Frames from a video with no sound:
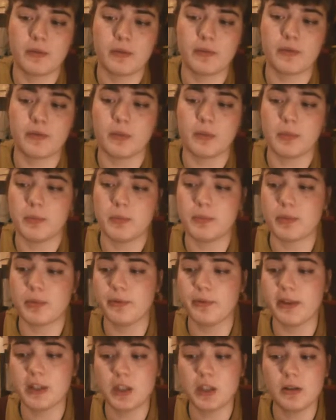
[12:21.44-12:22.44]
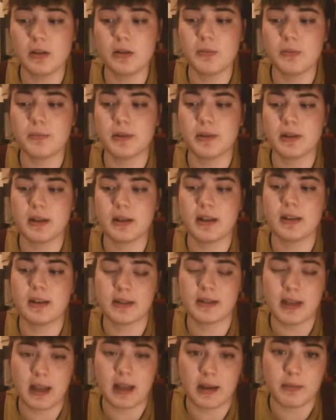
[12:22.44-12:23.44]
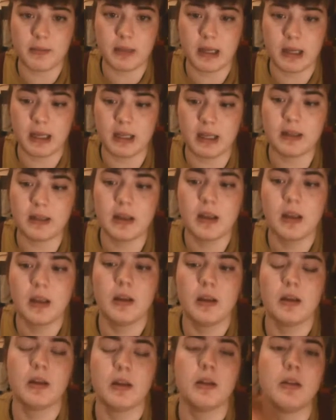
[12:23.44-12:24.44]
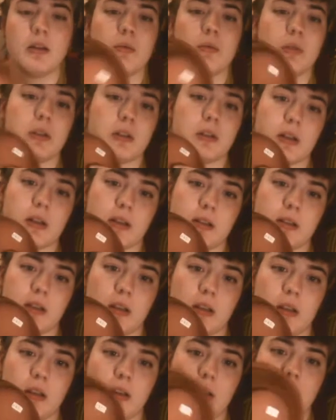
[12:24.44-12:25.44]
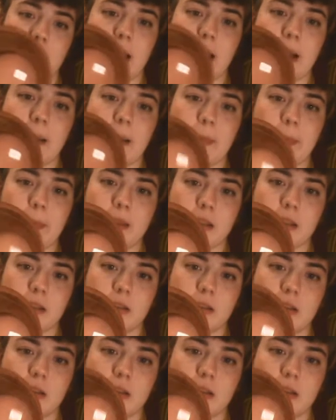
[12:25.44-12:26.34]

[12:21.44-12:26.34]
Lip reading: from professional, but it's handmade, which you can see at,